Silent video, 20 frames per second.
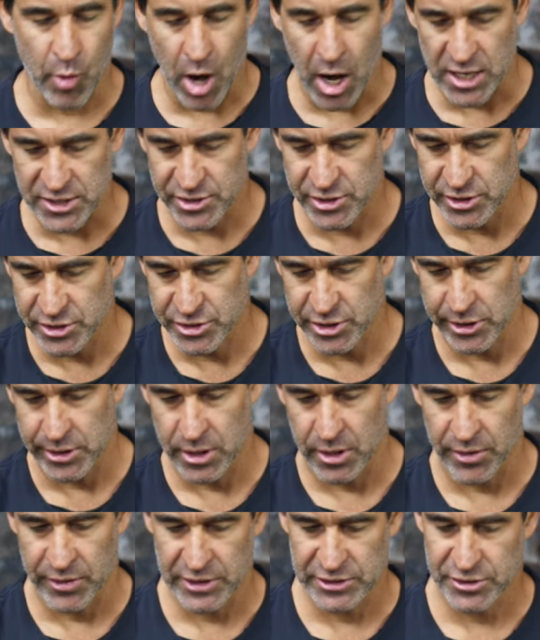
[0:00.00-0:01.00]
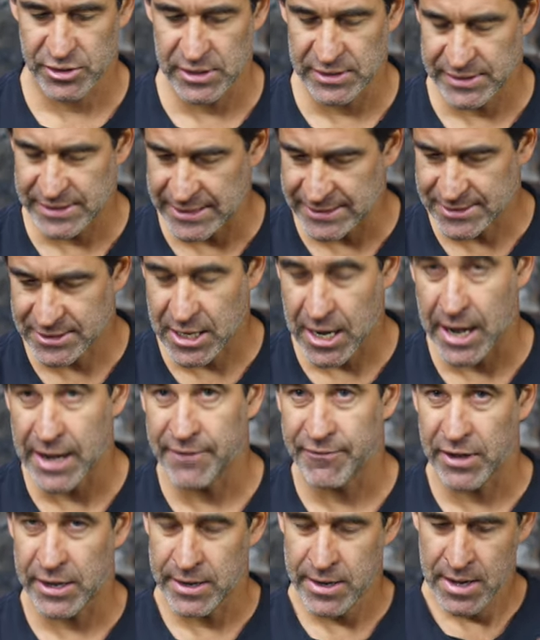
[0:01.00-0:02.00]
crosses, you know, that's kind
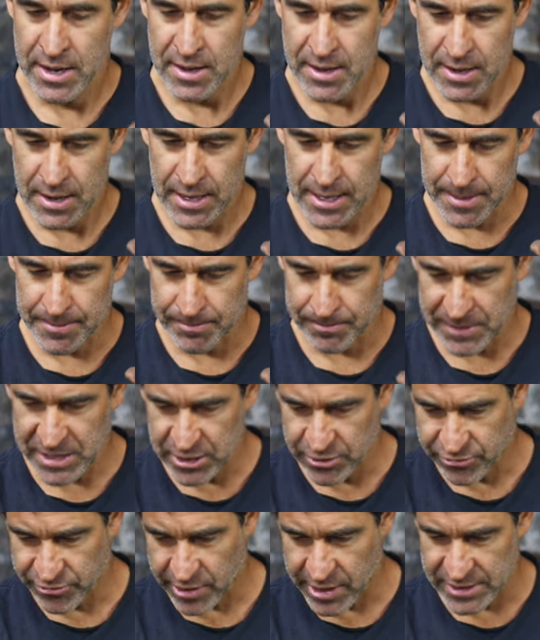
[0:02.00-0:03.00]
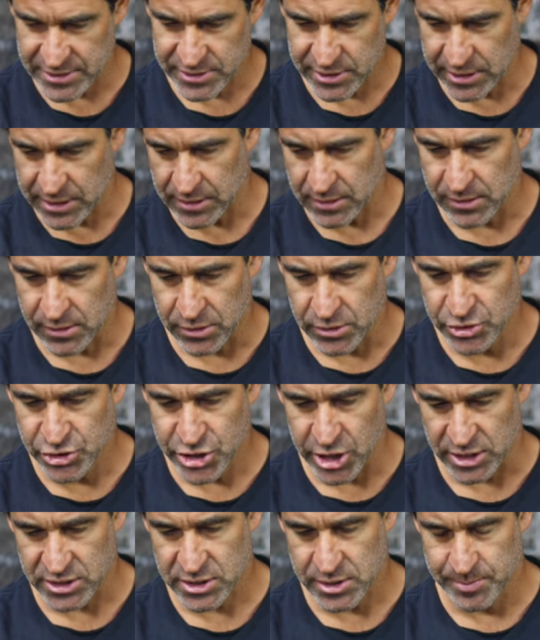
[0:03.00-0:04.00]
of a interesting
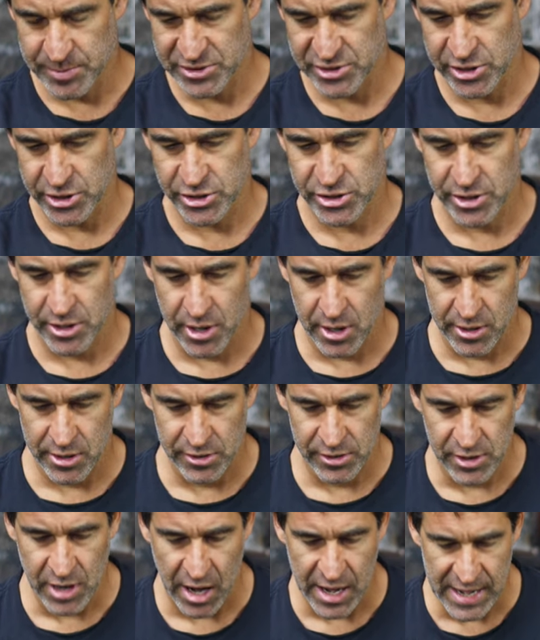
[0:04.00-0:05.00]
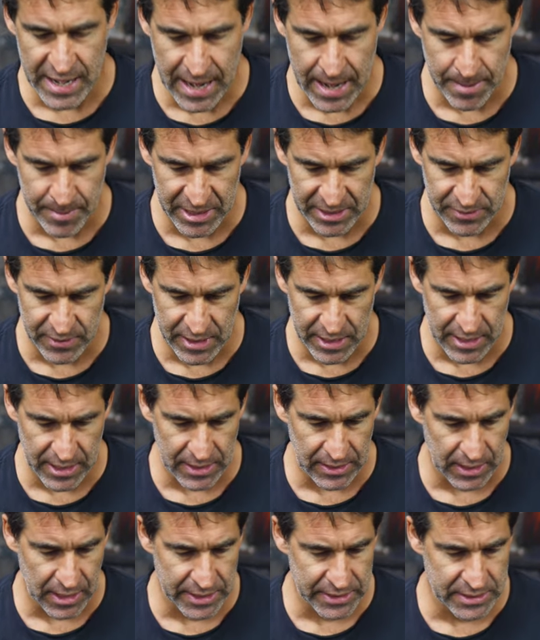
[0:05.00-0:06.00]
juxtaposition or dynamic that
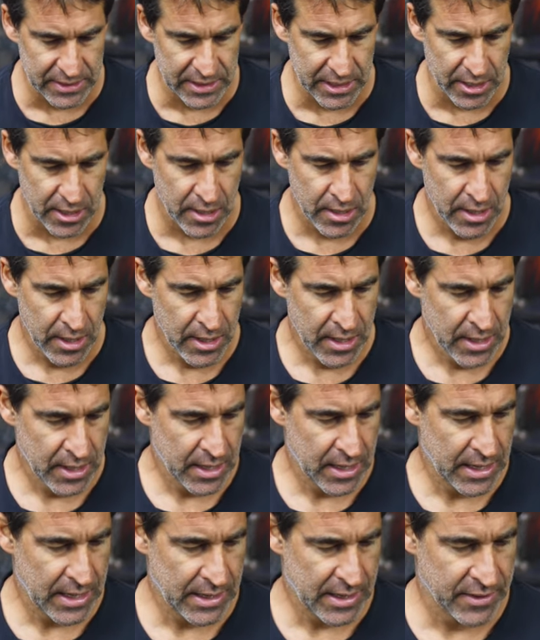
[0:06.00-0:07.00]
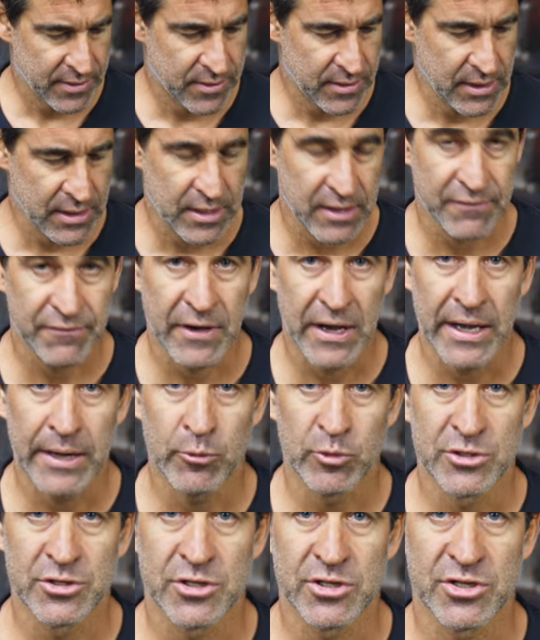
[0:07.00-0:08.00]
I like there. And I think if I
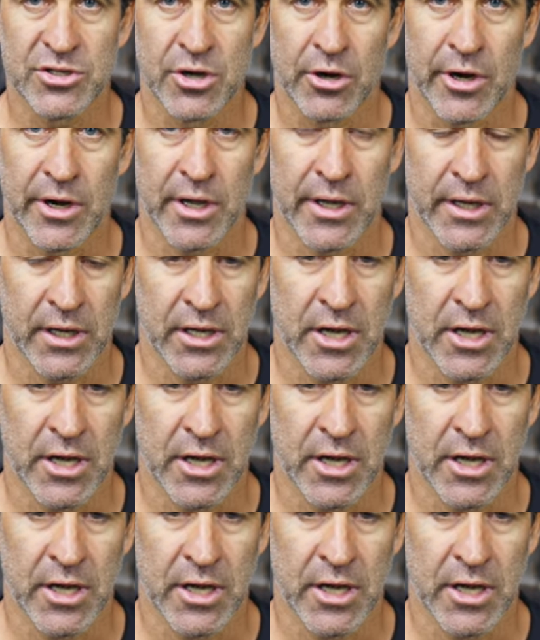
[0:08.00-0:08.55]
was to start a